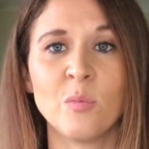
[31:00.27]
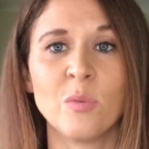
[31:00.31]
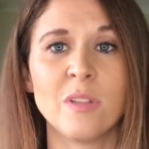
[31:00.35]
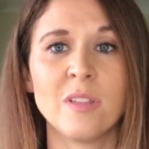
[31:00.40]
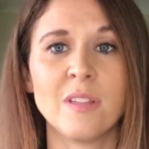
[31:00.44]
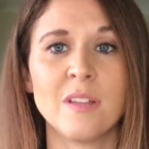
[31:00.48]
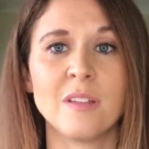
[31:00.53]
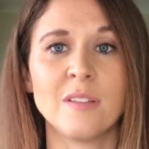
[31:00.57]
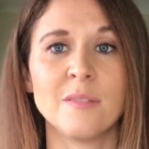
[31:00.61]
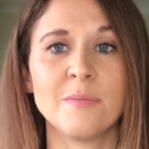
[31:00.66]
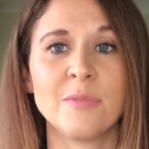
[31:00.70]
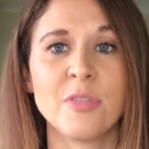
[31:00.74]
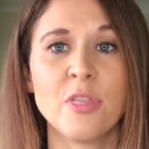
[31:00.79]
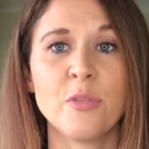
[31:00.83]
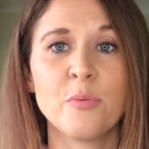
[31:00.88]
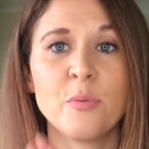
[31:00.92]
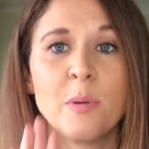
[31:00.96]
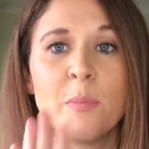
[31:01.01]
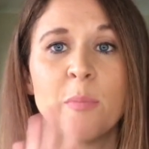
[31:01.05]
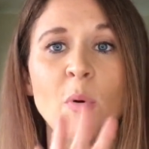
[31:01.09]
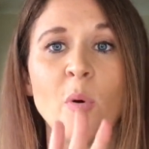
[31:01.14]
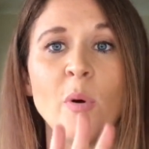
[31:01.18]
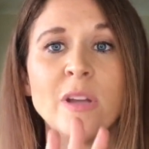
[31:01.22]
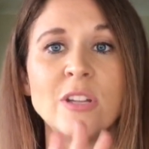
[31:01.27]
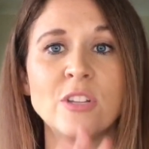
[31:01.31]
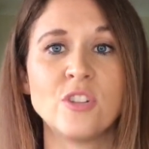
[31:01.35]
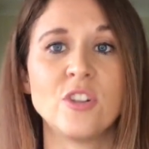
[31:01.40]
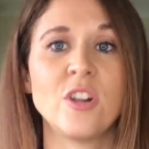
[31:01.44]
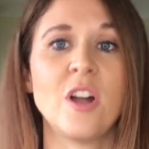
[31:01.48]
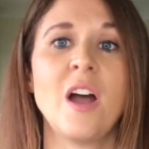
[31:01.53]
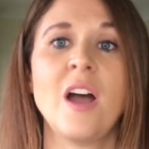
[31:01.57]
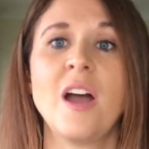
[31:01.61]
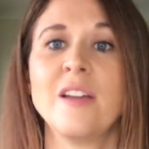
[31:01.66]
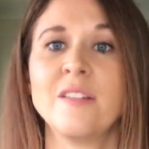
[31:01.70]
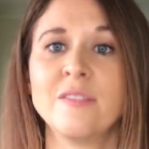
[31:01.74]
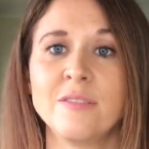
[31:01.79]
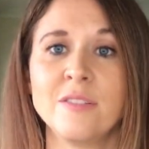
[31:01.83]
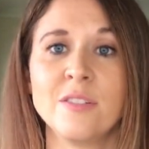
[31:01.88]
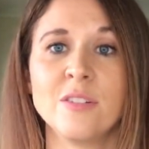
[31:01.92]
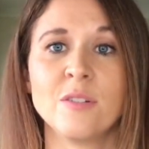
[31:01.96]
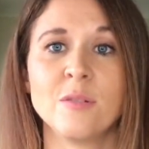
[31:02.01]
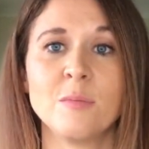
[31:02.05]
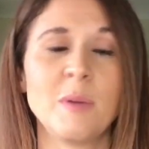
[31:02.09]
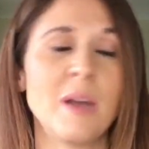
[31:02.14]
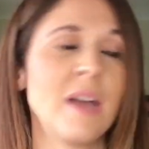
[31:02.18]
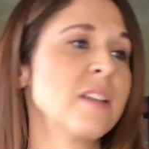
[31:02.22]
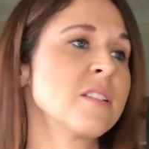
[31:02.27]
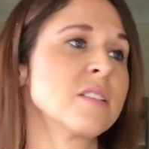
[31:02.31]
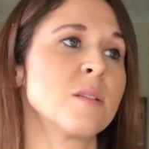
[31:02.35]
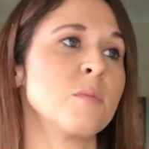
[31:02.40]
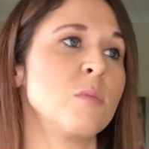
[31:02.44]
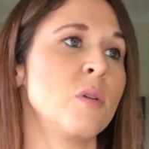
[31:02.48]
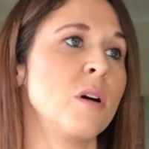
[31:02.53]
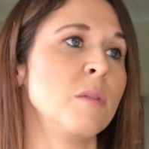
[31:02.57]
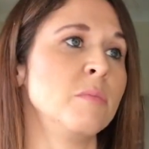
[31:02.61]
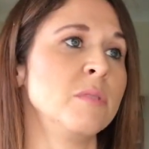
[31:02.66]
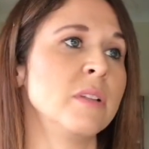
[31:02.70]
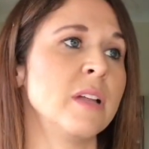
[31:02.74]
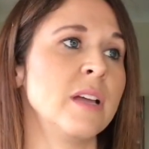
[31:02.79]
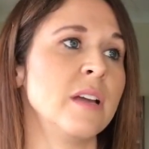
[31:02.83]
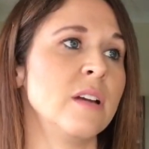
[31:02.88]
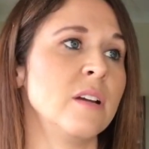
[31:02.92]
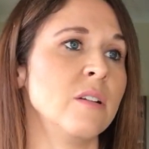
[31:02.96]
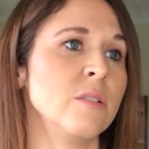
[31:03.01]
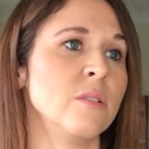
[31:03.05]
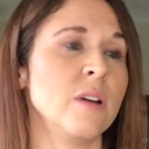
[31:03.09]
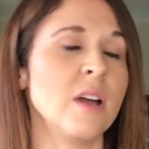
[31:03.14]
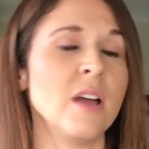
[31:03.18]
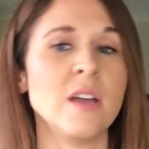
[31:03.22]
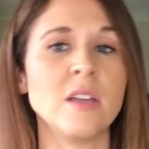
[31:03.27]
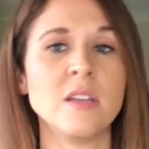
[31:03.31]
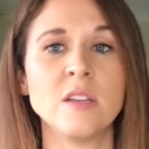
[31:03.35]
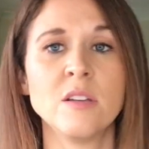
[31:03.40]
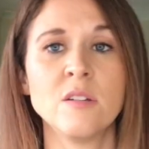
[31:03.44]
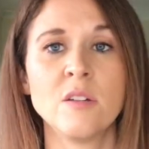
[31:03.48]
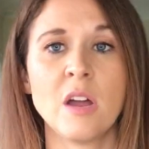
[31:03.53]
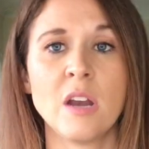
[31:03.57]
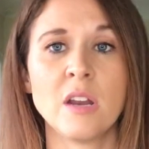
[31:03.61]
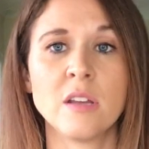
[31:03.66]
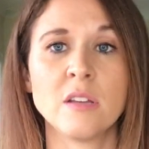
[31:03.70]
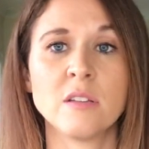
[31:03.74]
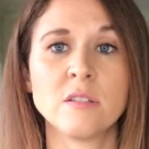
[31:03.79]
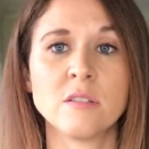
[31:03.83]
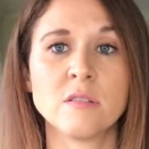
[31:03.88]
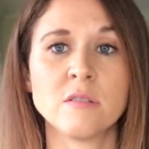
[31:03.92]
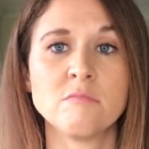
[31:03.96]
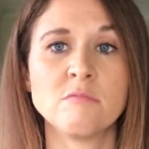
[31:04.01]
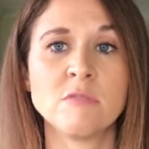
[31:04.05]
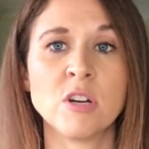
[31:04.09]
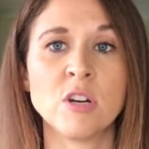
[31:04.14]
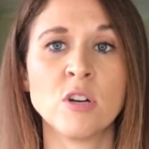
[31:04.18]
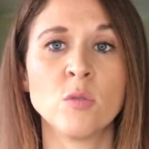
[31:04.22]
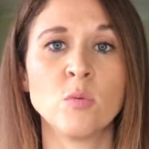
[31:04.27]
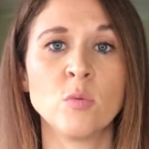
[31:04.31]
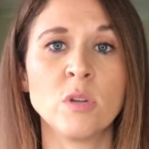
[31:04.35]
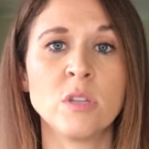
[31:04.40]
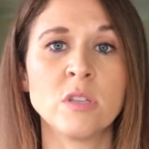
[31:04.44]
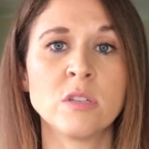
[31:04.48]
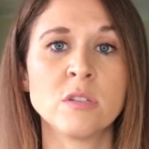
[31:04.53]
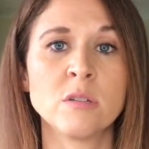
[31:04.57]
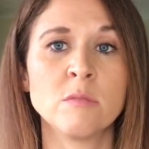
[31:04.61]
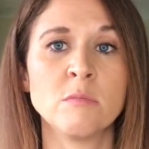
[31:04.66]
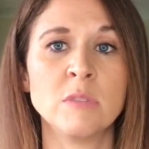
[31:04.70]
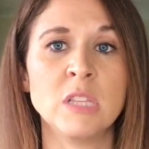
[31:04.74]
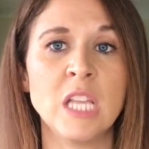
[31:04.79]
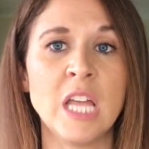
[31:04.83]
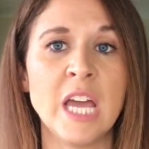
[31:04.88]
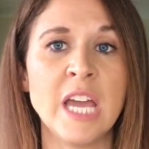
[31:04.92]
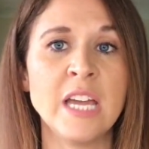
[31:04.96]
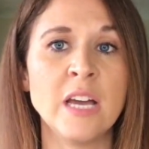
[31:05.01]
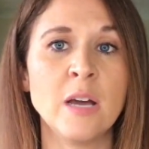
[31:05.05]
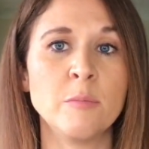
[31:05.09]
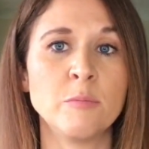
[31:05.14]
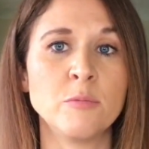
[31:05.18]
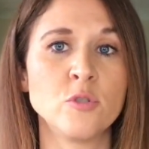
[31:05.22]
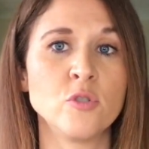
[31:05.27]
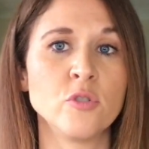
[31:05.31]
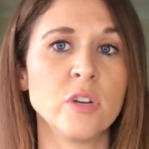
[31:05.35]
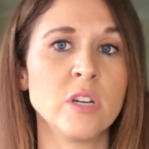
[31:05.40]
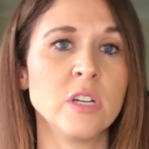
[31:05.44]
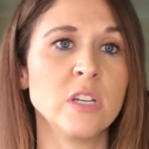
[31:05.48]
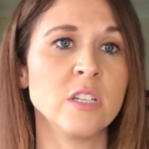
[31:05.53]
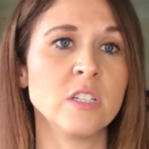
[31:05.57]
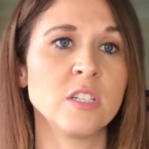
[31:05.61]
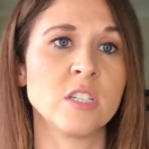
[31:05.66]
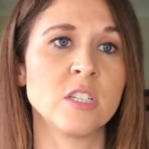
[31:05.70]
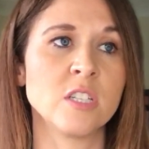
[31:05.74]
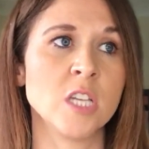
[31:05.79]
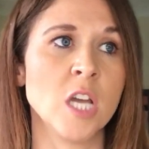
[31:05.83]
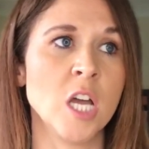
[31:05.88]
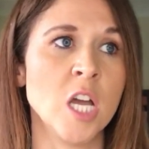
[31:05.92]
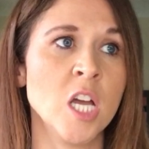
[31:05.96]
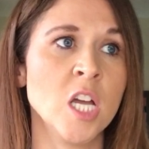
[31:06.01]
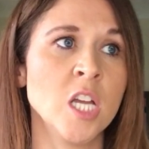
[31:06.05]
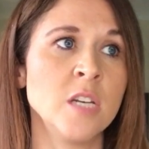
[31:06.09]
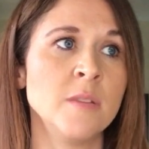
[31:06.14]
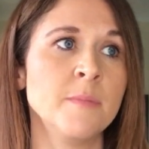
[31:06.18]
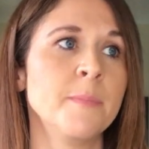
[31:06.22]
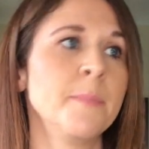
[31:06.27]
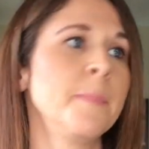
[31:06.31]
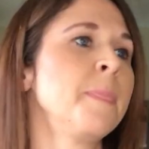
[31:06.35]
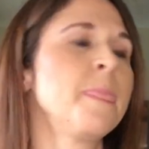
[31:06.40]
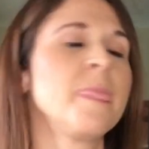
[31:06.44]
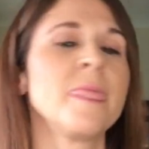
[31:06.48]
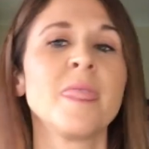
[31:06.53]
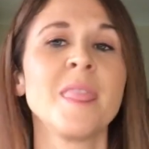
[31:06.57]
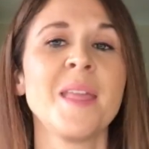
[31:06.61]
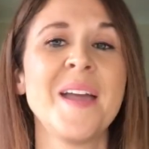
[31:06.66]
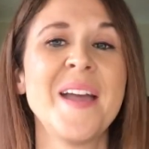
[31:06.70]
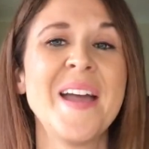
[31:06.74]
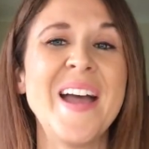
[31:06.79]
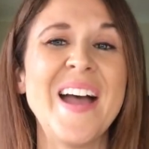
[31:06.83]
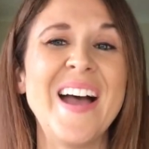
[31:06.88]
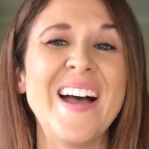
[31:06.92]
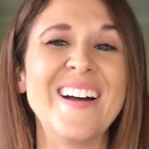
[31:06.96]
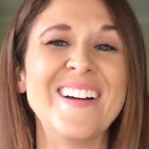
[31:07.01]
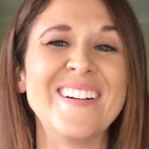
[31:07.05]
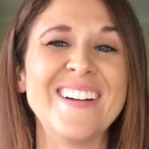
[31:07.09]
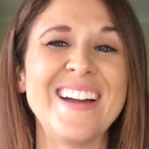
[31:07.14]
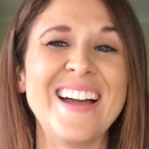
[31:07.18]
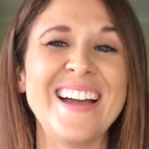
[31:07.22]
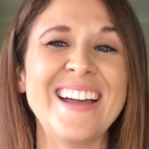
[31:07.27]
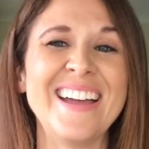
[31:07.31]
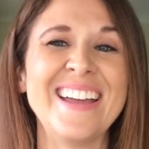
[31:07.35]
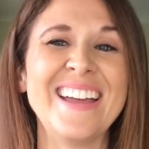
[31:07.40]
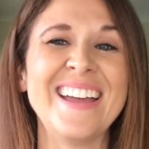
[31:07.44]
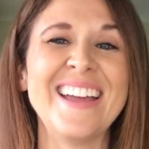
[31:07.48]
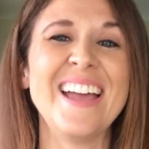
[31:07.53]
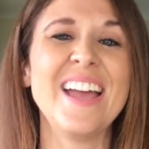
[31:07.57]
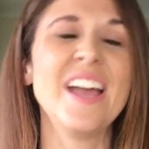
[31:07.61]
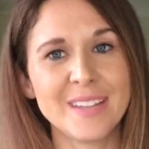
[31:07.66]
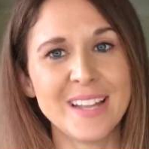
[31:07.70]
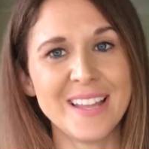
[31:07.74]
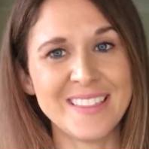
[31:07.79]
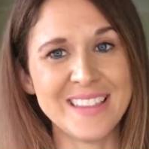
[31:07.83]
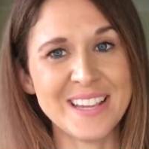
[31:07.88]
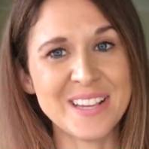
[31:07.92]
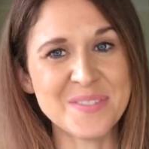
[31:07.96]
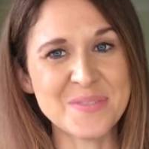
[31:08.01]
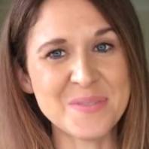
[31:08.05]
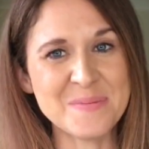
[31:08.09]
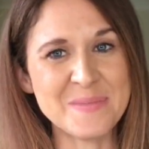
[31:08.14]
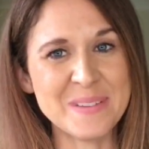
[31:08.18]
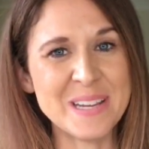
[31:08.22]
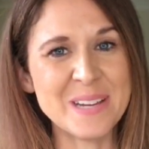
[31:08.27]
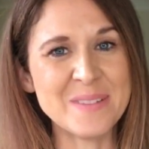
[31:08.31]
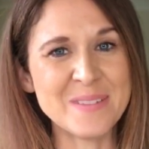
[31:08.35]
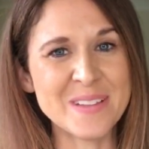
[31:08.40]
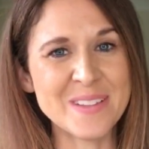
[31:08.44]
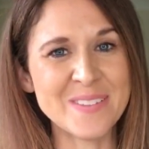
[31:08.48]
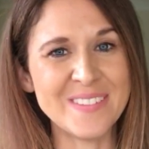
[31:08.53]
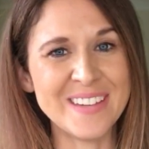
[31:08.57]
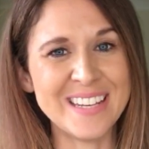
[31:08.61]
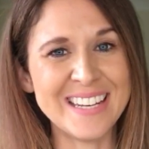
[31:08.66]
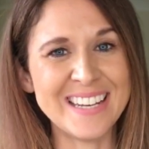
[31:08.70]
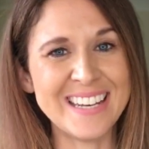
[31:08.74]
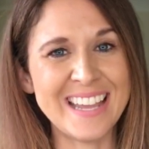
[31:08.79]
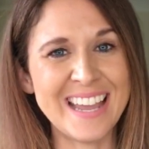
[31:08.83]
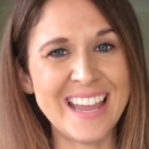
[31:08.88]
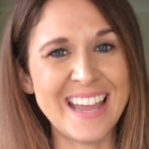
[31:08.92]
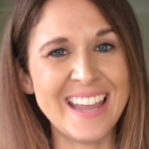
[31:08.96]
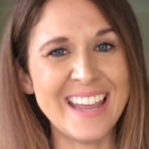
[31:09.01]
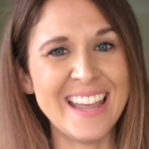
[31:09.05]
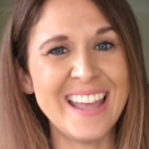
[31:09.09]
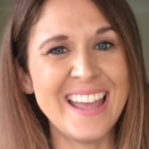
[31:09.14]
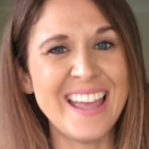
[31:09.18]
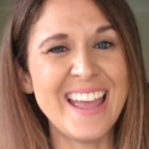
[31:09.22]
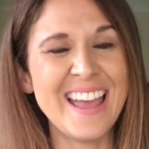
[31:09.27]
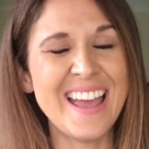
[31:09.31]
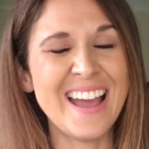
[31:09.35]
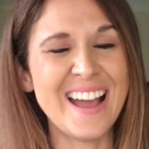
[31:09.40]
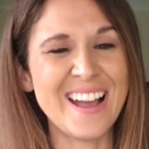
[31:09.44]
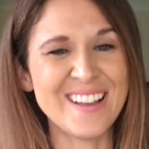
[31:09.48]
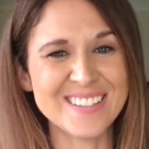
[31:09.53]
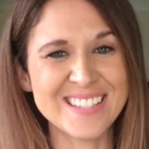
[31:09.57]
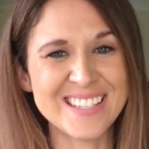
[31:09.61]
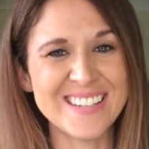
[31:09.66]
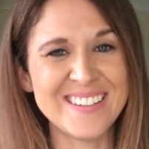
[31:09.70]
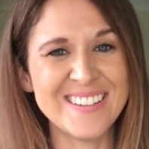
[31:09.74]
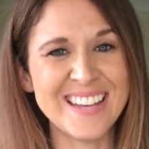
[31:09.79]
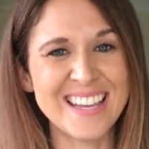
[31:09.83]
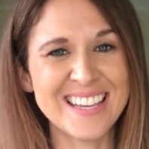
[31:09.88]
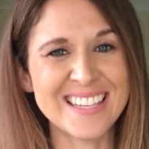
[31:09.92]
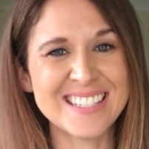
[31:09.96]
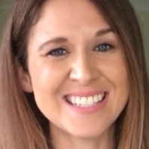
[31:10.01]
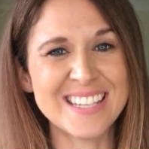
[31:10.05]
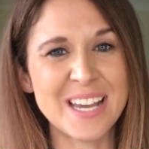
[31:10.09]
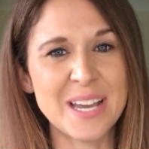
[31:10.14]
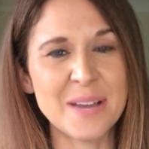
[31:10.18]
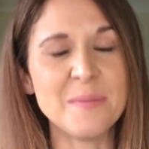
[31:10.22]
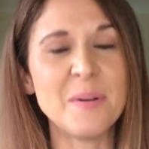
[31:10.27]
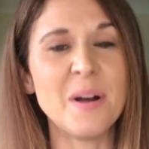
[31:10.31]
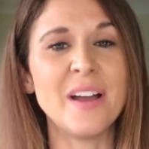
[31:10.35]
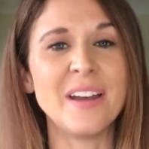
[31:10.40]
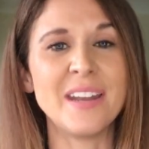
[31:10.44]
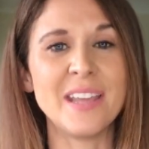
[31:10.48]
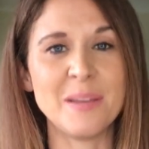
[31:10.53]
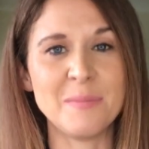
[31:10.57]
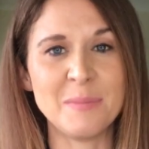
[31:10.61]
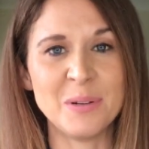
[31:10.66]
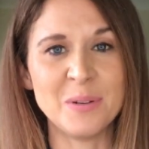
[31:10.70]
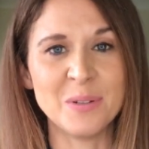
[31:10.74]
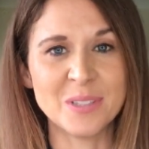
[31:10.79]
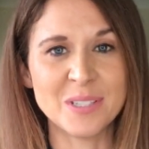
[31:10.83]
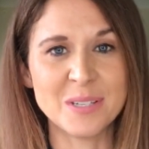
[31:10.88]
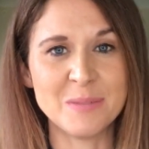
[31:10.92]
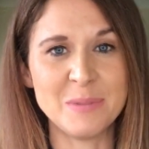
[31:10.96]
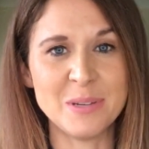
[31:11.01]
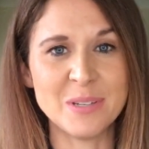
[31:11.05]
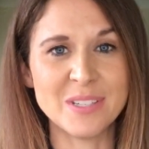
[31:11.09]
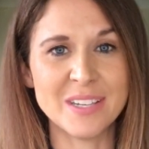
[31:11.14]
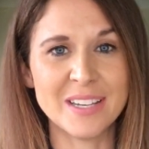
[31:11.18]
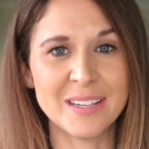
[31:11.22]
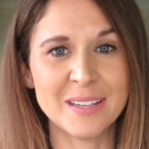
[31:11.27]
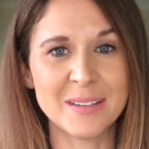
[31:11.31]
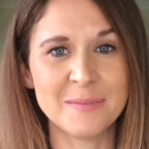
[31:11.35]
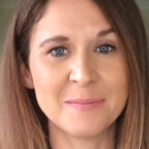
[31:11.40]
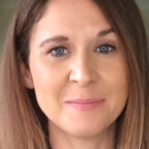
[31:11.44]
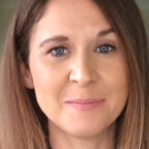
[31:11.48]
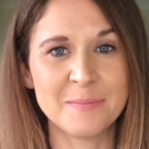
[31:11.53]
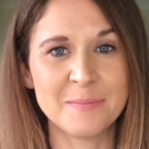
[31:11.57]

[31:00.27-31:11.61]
with a 3-point shot if you're a basketball player, right? You gotta start with some layup drills, son. All right, thanks for being with me today. I'll see you next time on Aimee Nolte Music.